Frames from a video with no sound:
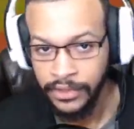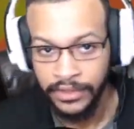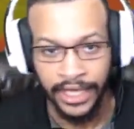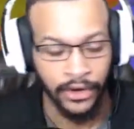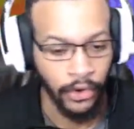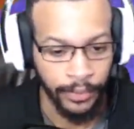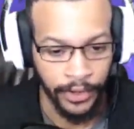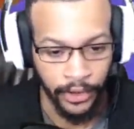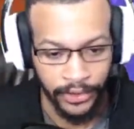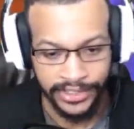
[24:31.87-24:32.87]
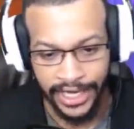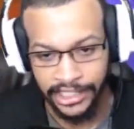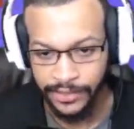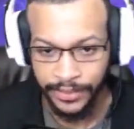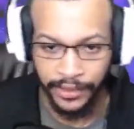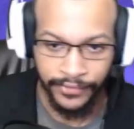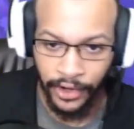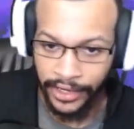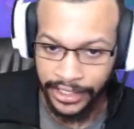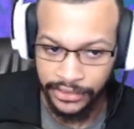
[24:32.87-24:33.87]
that coke propeller always catch people off
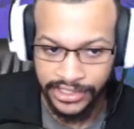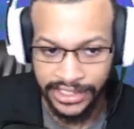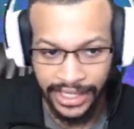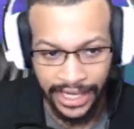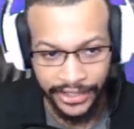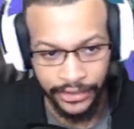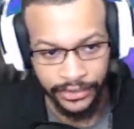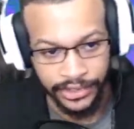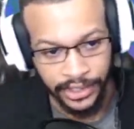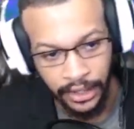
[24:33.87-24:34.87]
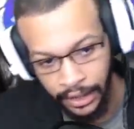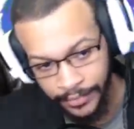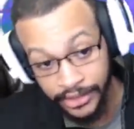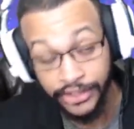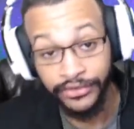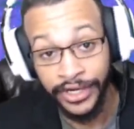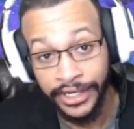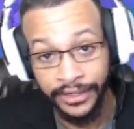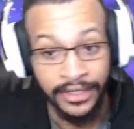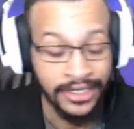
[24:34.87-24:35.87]
guard. And you see I used the
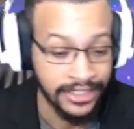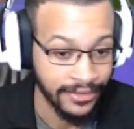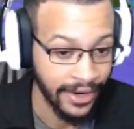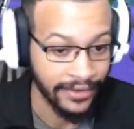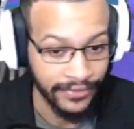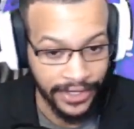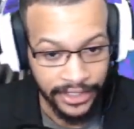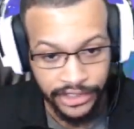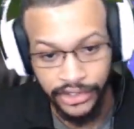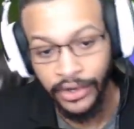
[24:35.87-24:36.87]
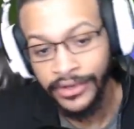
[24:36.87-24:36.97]
terrain to my advantage, all